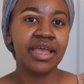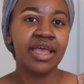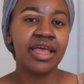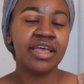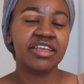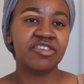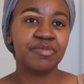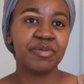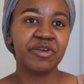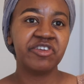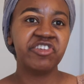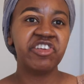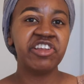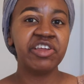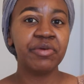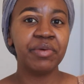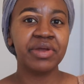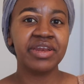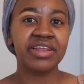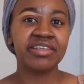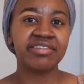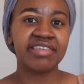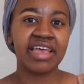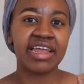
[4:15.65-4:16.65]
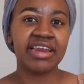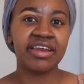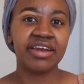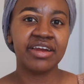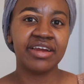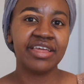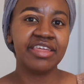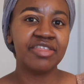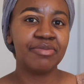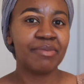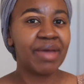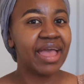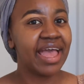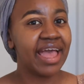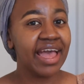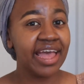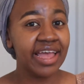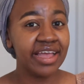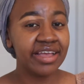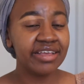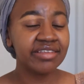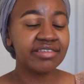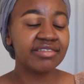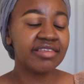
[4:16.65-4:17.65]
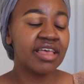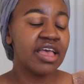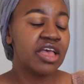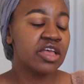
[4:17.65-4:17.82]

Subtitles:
especially when it's underneath my eyes.